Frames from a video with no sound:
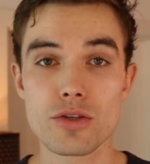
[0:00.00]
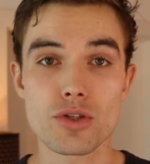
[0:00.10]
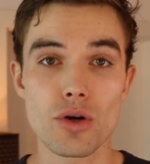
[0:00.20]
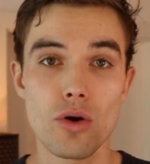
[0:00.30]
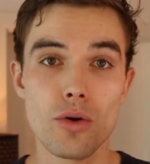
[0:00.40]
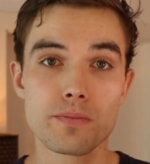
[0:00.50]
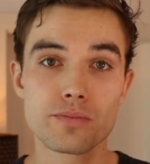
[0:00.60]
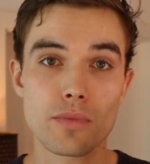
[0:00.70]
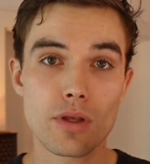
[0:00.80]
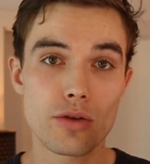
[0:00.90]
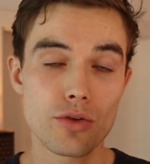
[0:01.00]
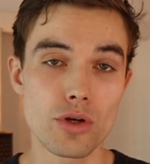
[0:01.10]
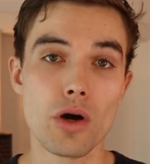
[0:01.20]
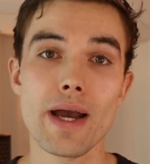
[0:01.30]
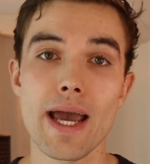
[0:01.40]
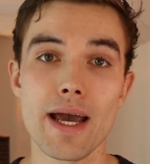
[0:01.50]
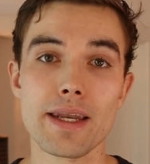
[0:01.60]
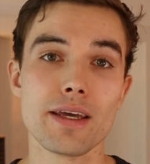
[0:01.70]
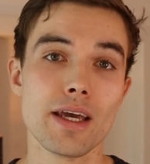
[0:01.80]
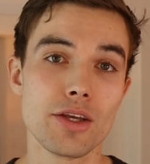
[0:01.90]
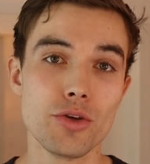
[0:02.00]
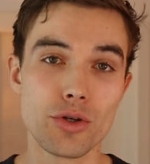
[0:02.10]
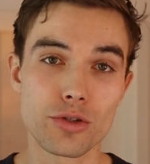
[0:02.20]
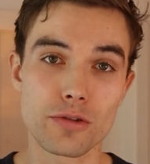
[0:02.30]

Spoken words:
So you go ahead, you go